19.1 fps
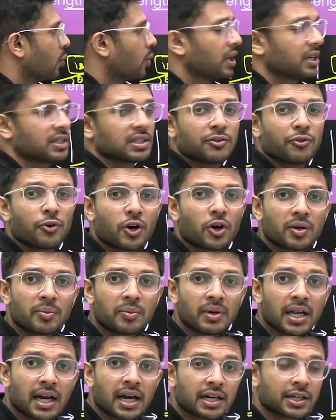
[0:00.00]
What is the
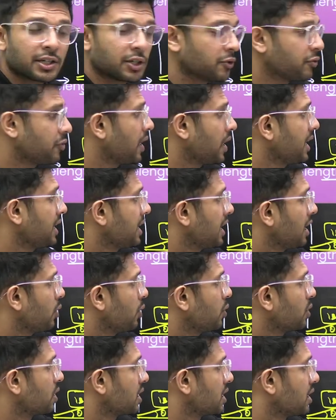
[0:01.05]
formula to find
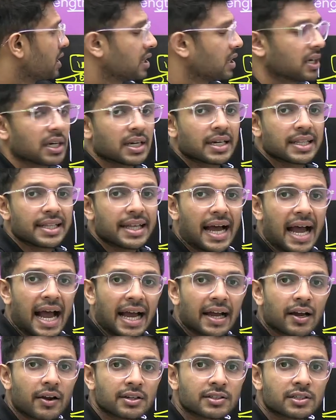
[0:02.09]
out the
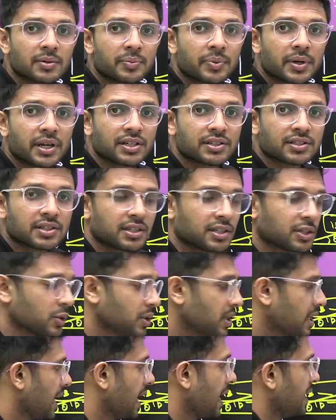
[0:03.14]
angular separation to
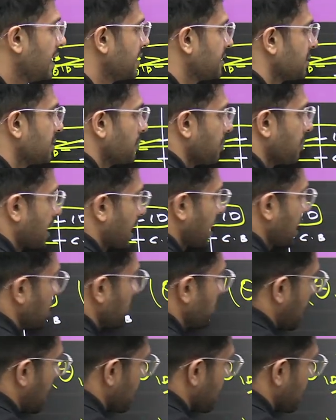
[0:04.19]
the nth bright